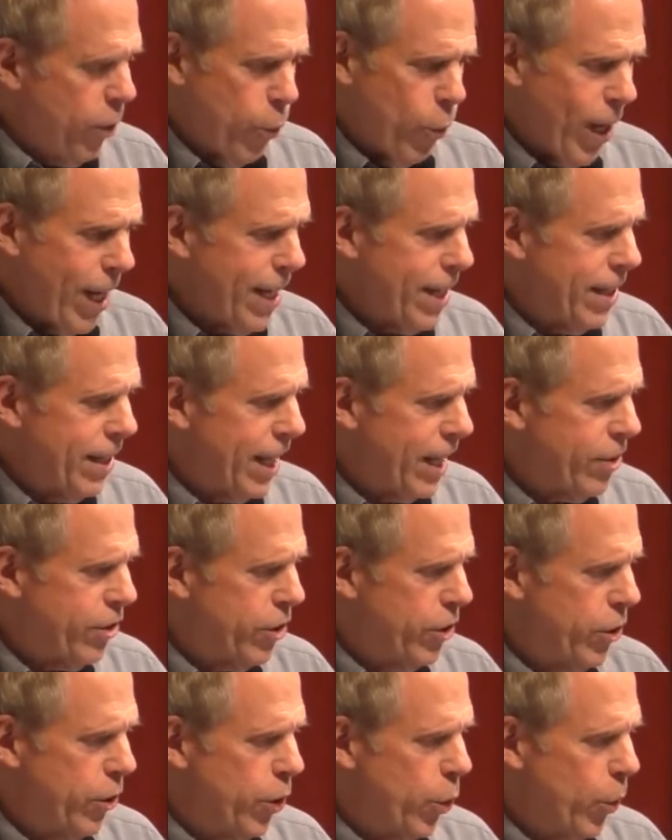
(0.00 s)
right next
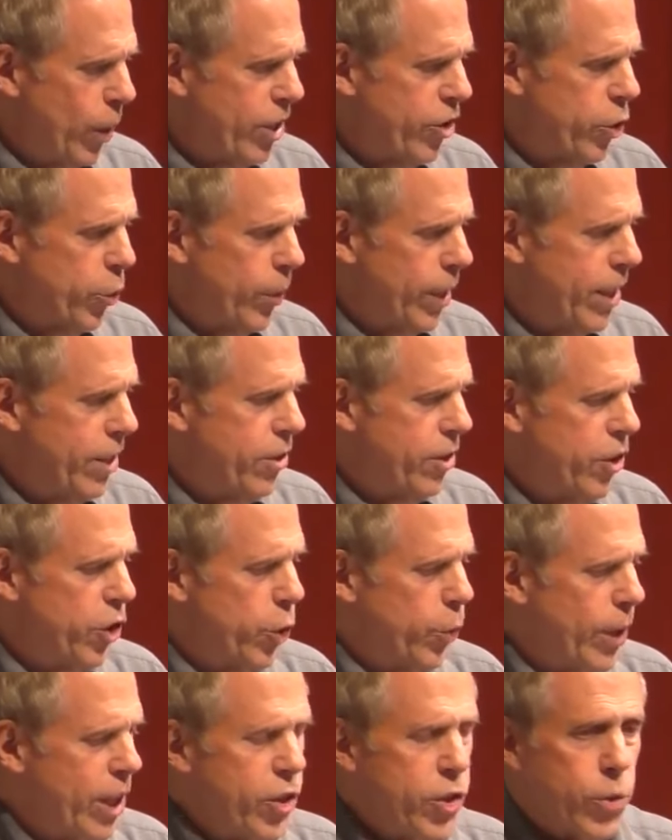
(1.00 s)
to the West Wing
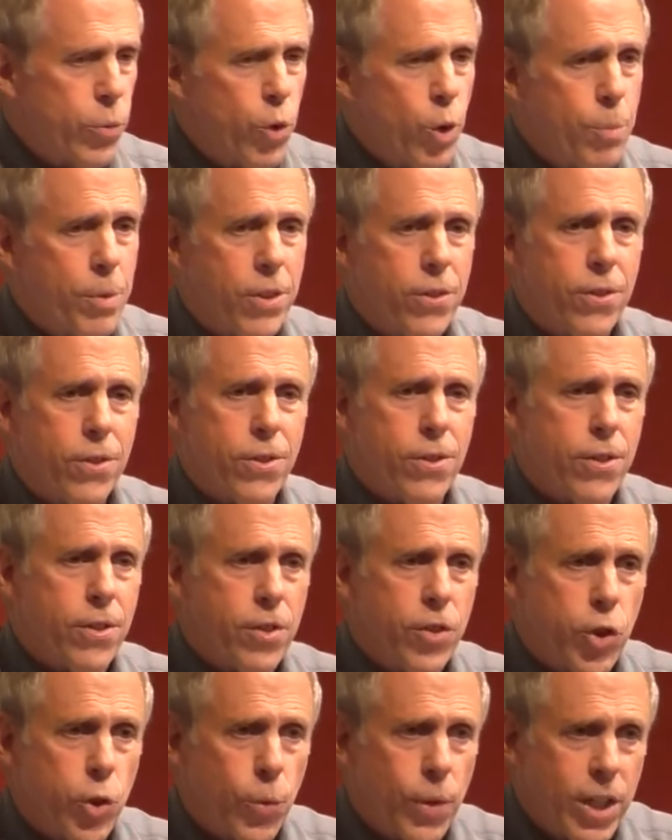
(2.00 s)
Situation Room. This is the
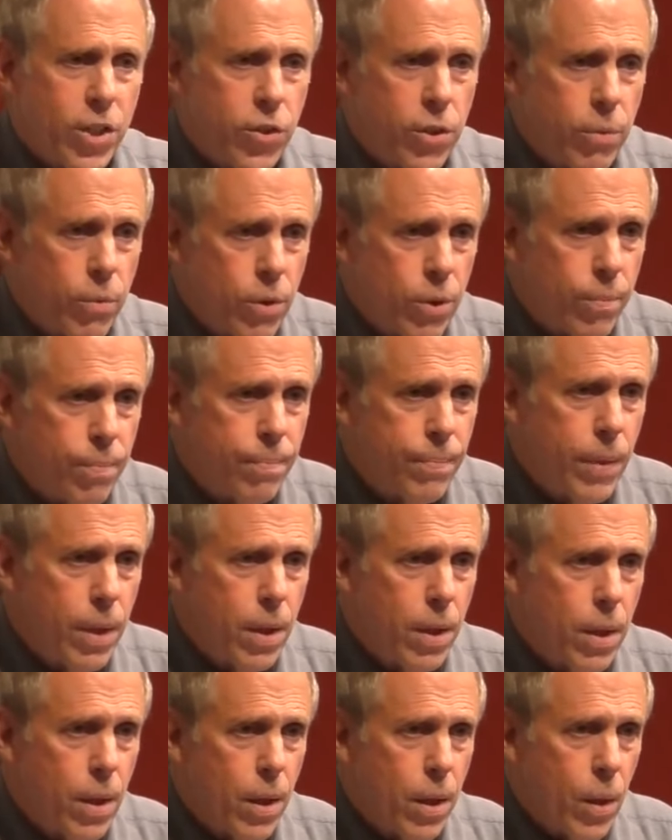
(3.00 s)
Situation Room
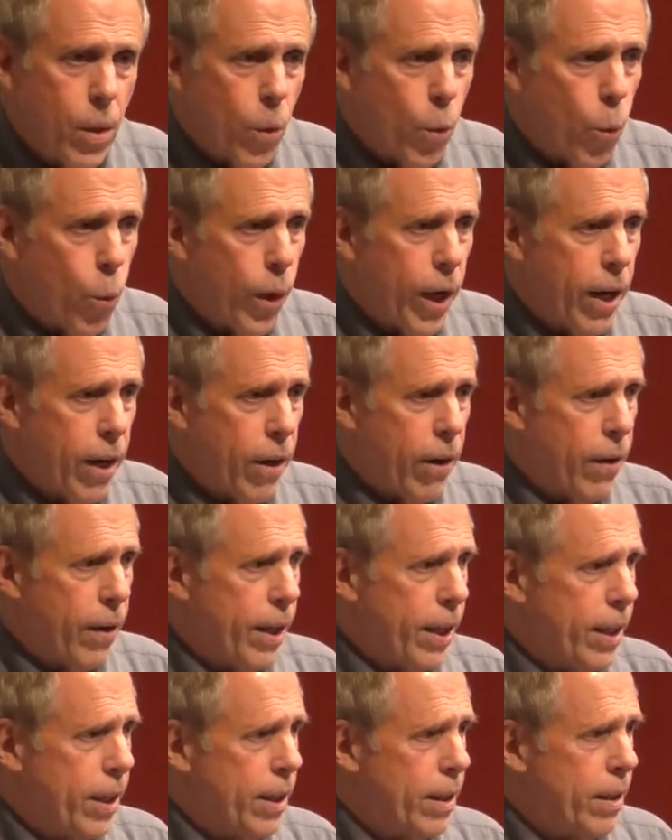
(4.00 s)
where
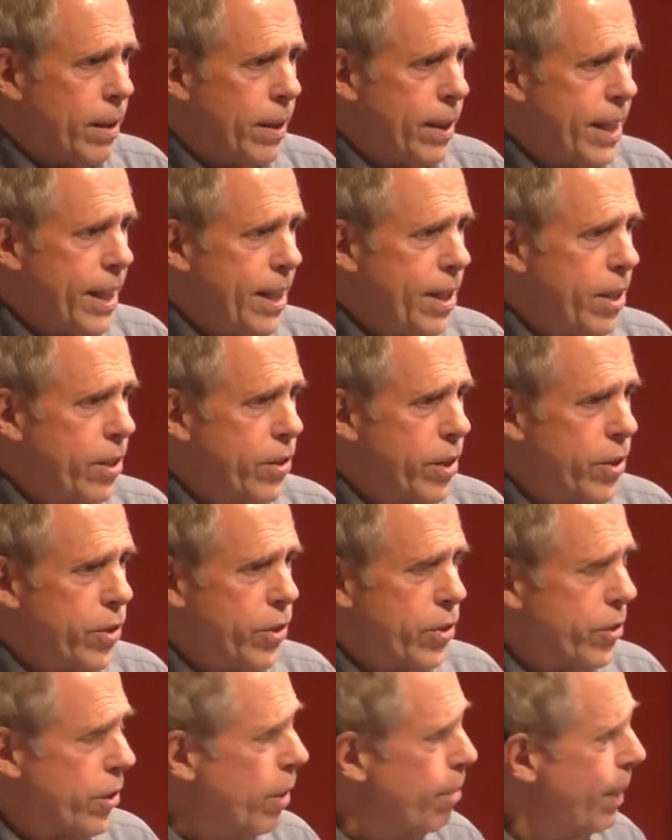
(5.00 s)
the key
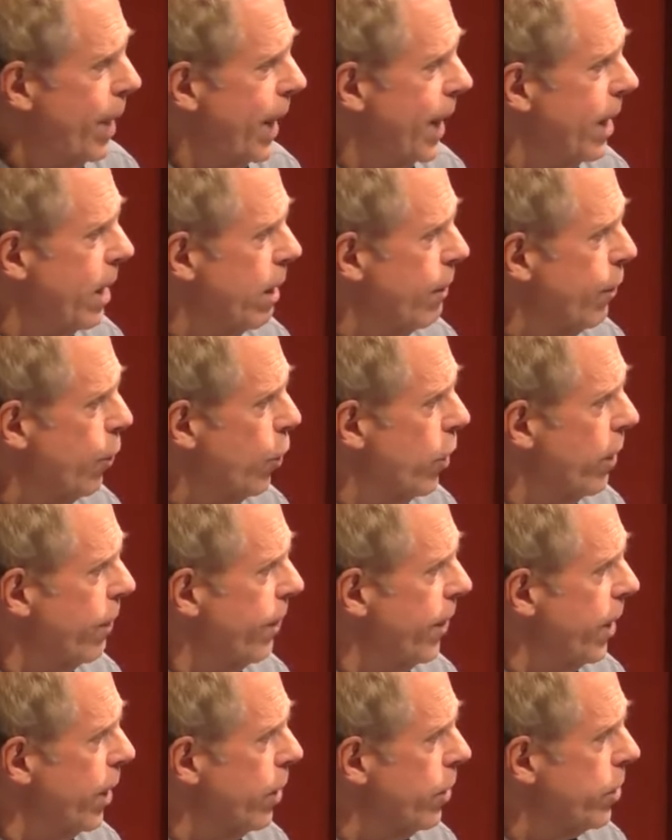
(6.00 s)
decisions are made on foreign
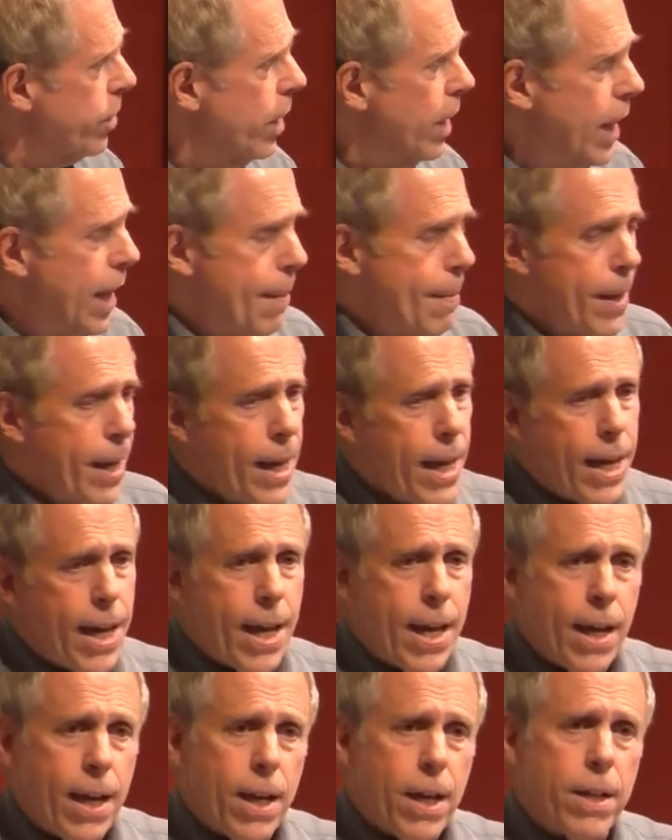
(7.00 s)
affairs.
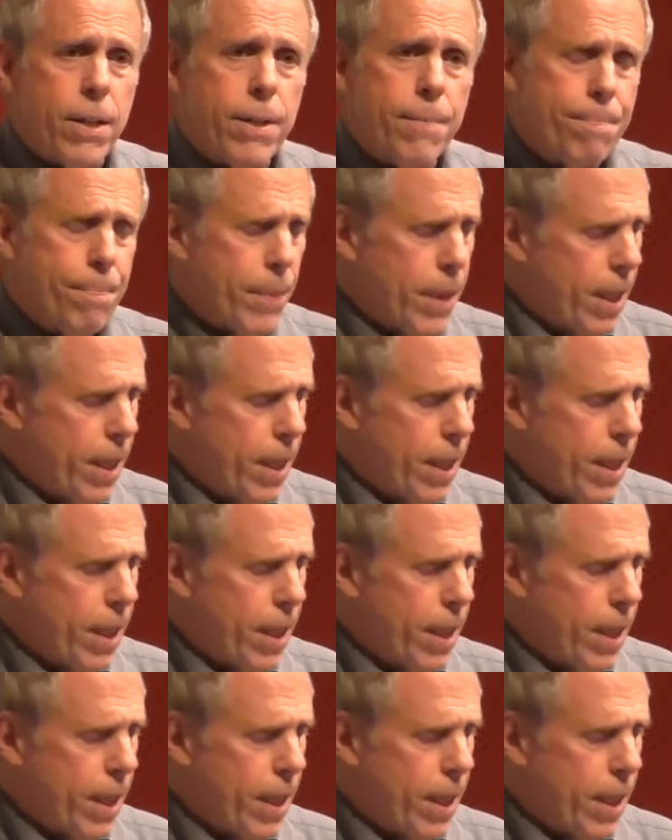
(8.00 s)
And